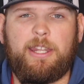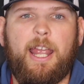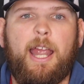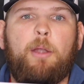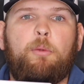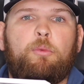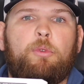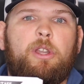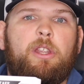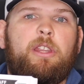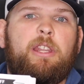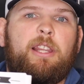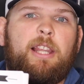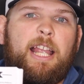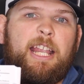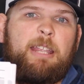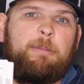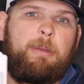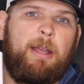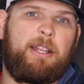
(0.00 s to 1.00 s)
that I really
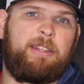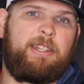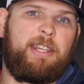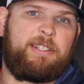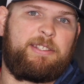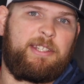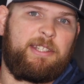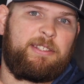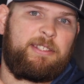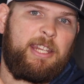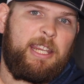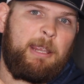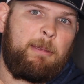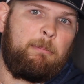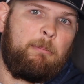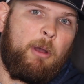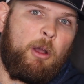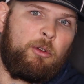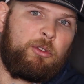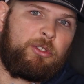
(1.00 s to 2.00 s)
like about this is the
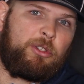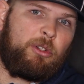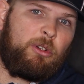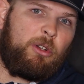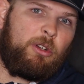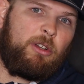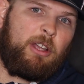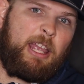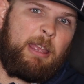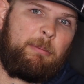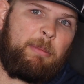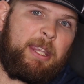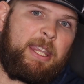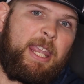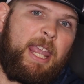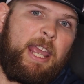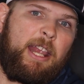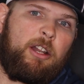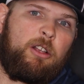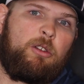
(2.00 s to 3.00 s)
emotional and
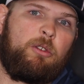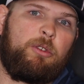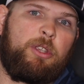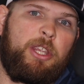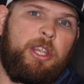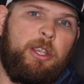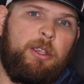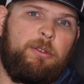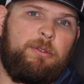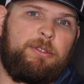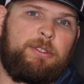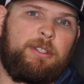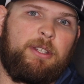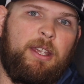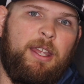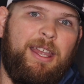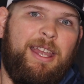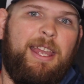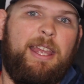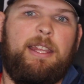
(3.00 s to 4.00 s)
mechanical cues.
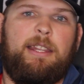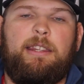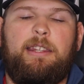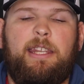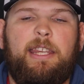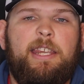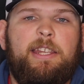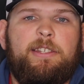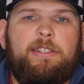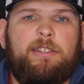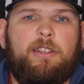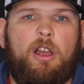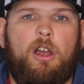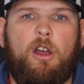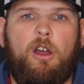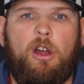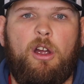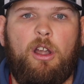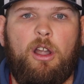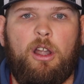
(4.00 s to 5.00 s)
These
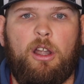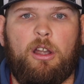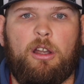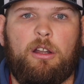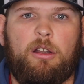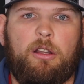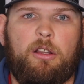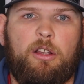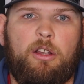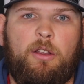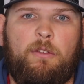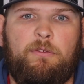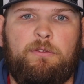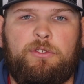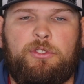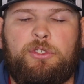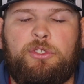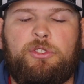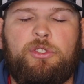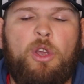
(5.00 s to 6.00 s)
are
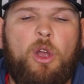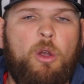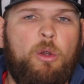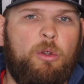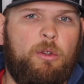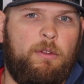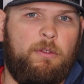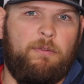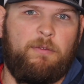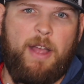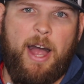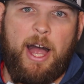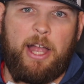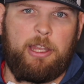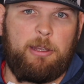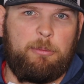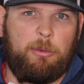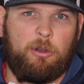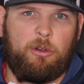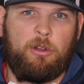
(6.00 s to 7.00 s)
so
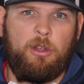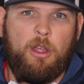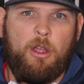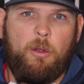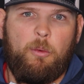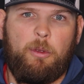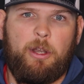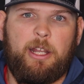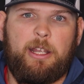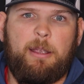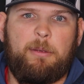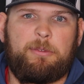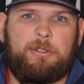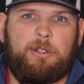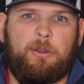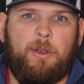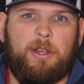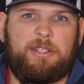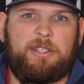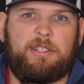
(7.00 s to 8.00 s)
valuable when it comes
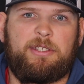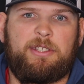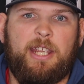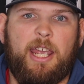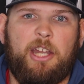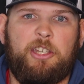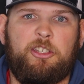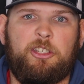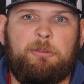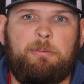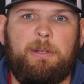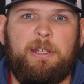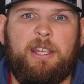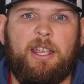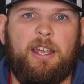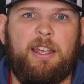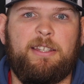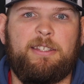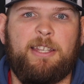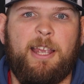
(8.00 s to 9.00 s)
to us as catchers
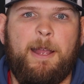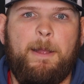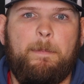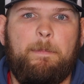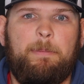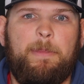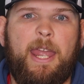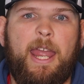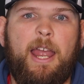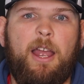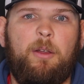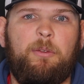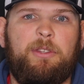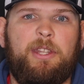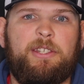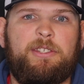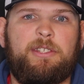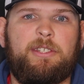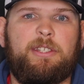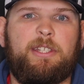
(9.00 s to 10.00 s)
because now
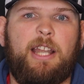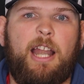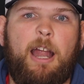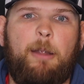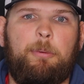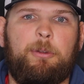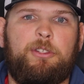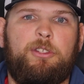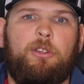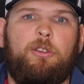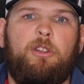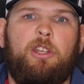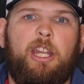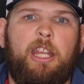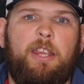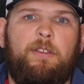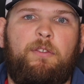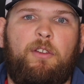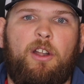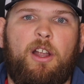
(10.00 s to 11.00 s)
this is an
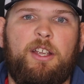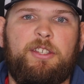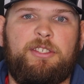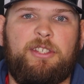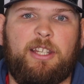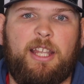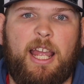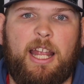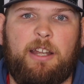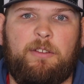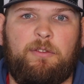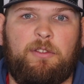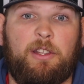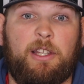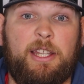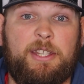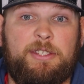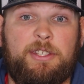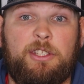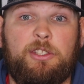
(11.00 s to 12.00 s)
opportunity for us to kind of
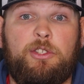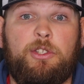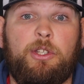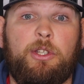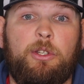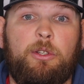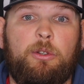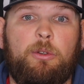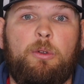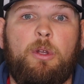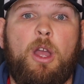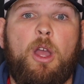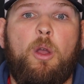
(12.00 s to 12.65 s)
listen to